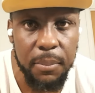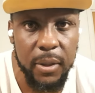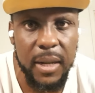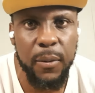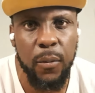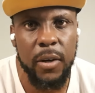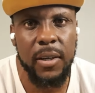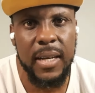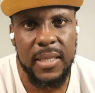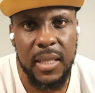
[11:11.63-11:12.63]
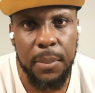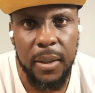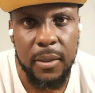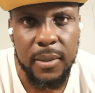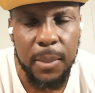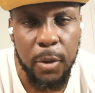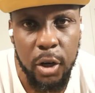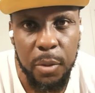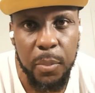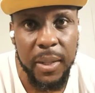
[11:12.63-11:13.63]
But anyway, what do you guys think about um,
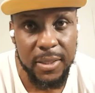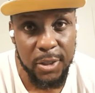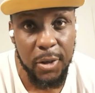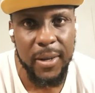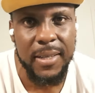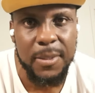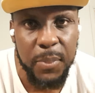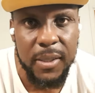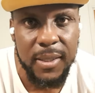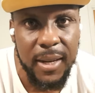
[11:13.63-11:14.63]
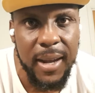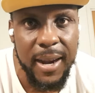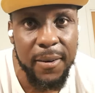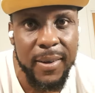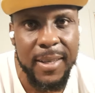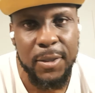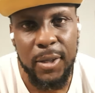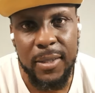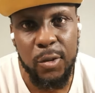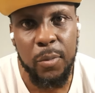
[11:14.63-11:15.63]
Honorable Matson's speech here? I really
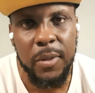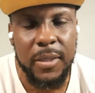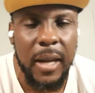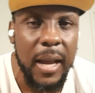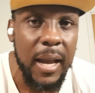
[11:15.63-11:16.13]
enjoyed so much.